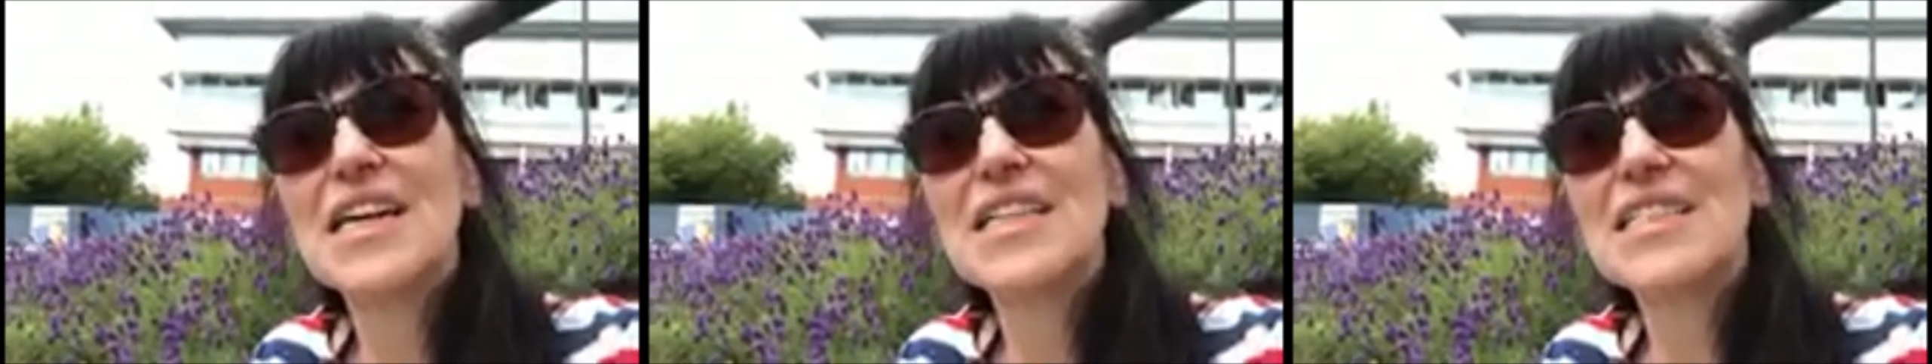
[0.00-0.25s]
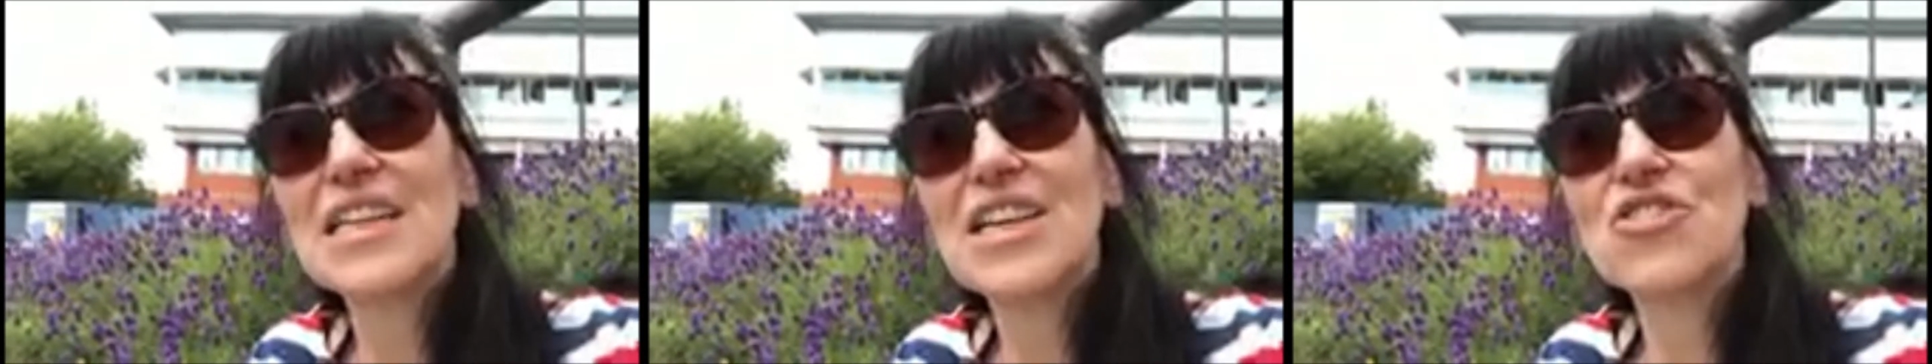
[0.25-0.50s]

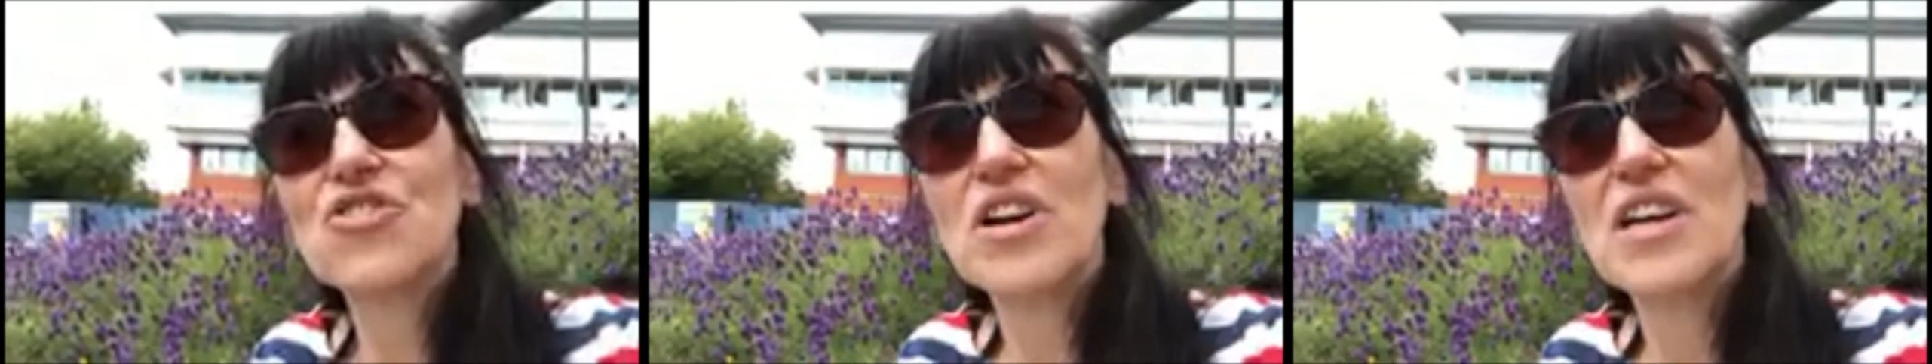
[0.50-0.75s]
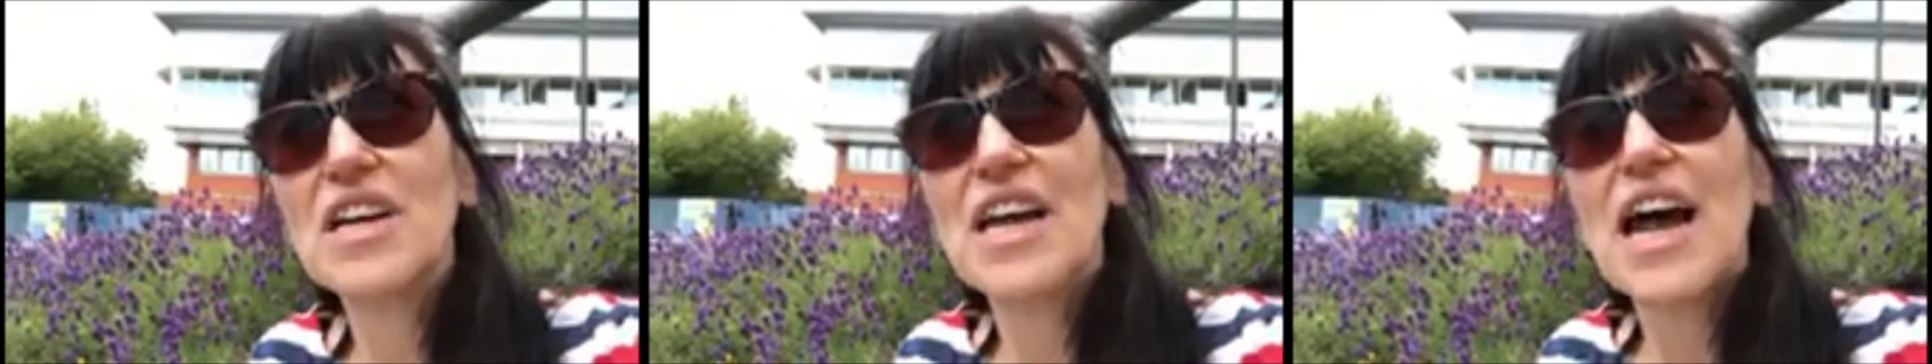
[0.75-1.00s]

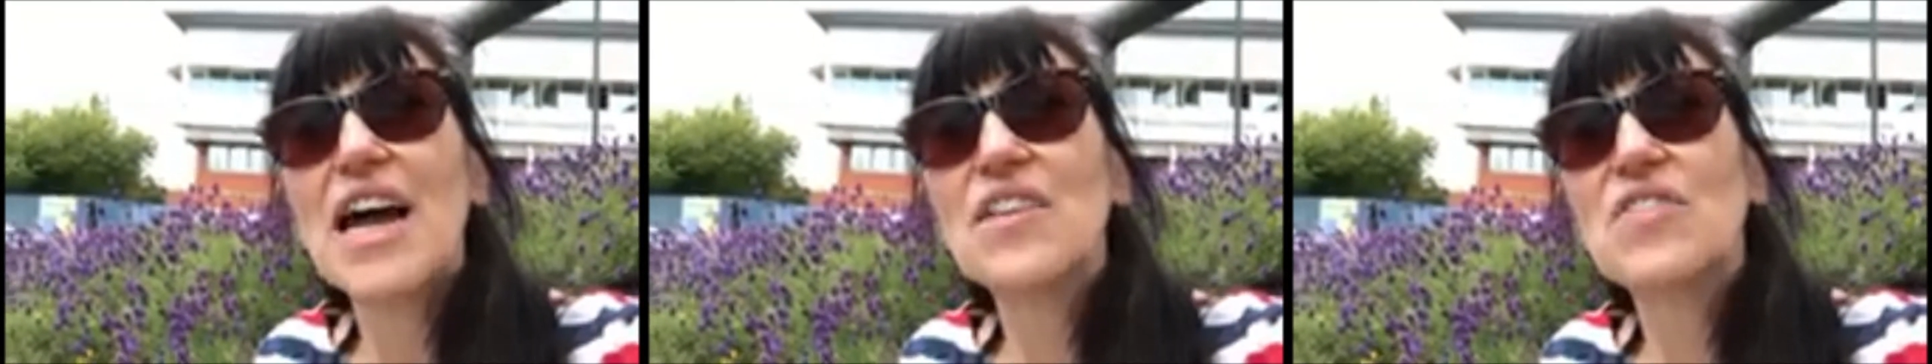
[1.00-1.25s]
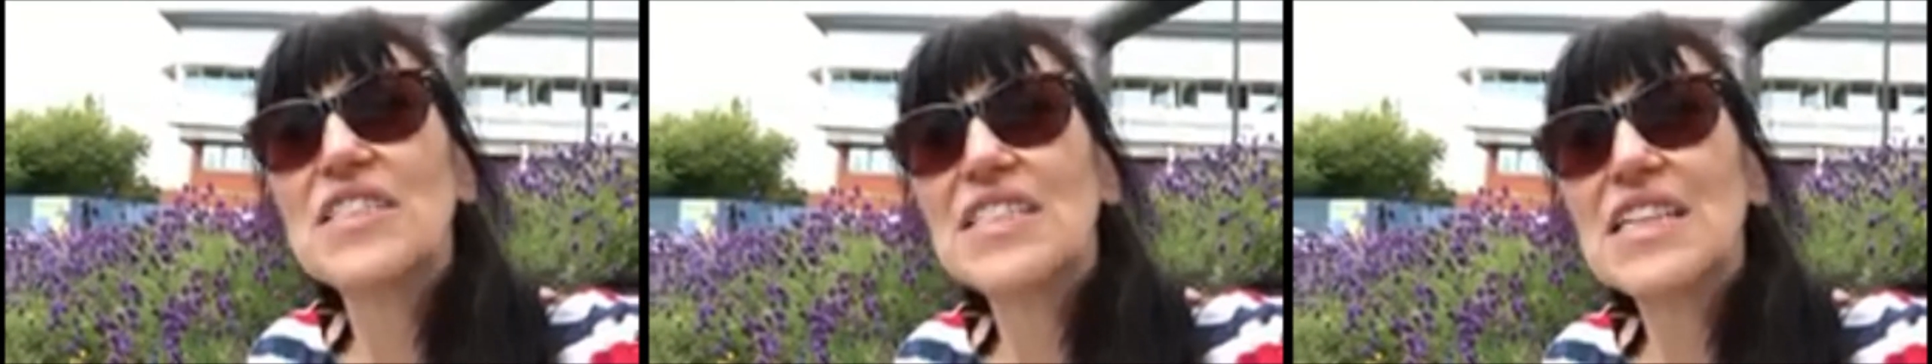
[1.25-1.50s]
etc.
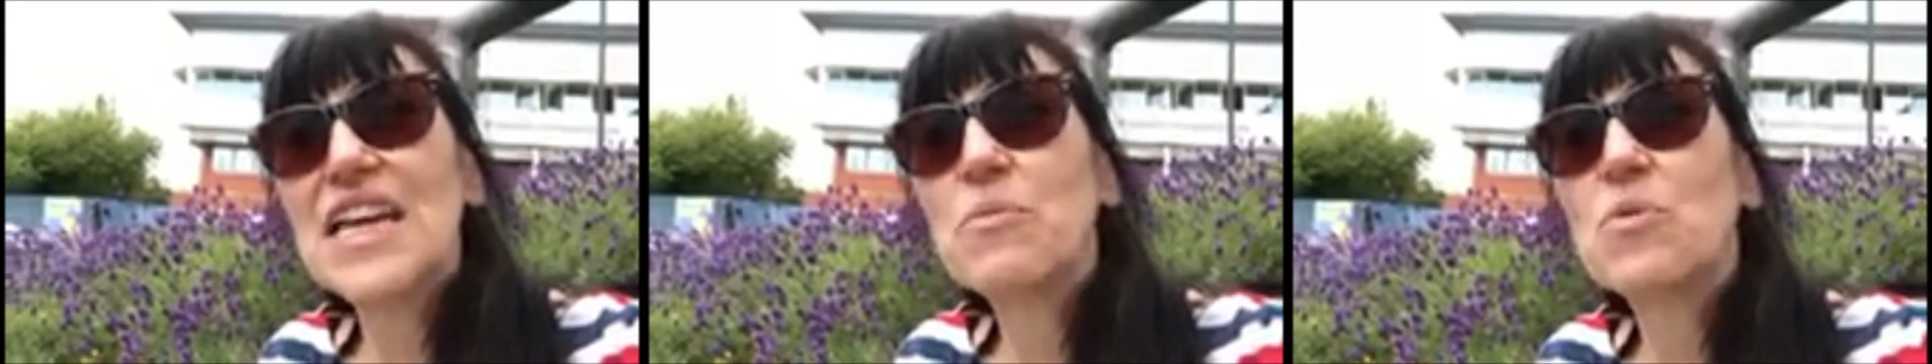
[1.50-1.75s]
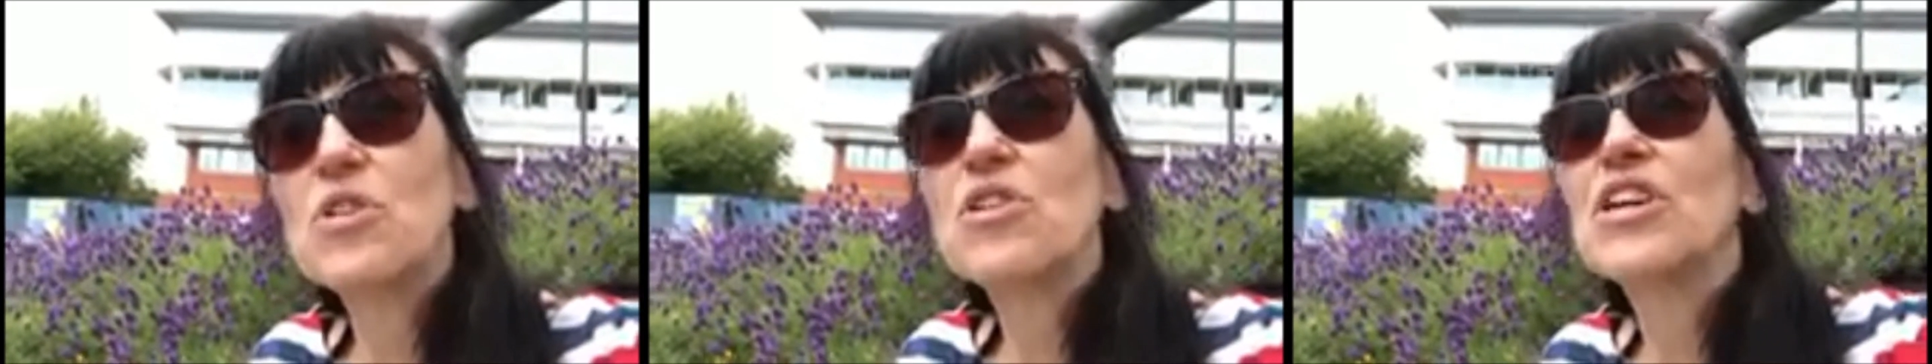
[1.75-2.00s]
And the
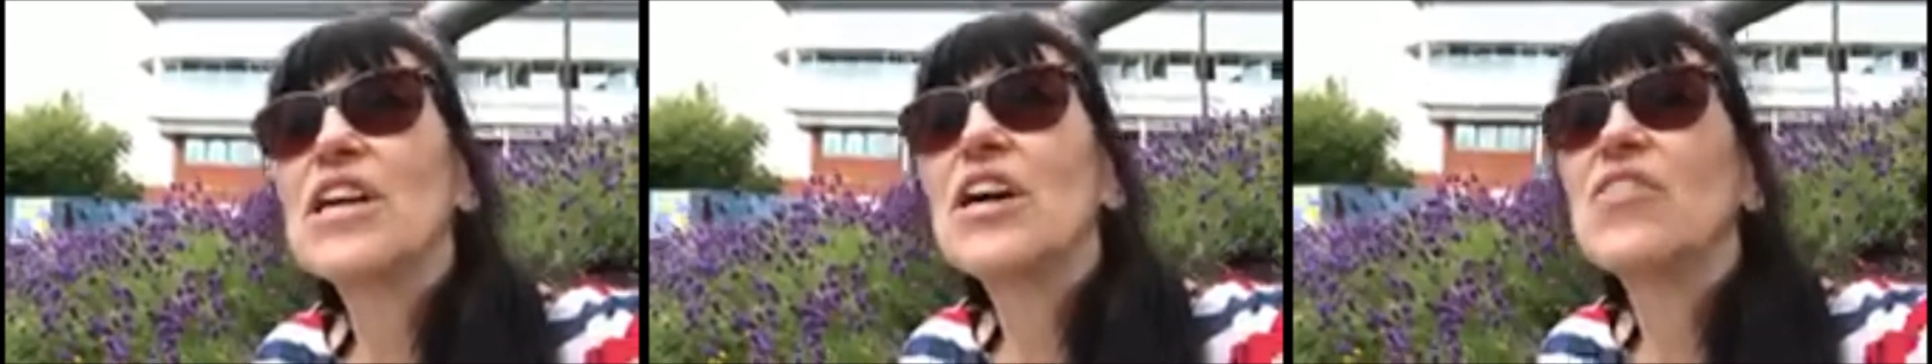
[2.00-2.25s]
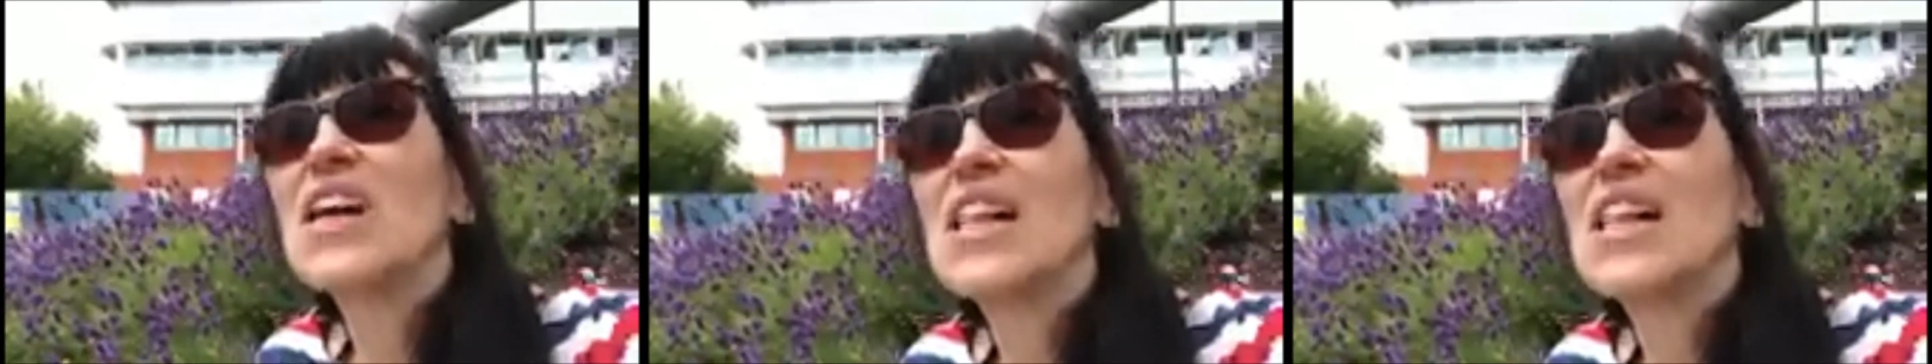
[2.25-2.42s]
same with looking at the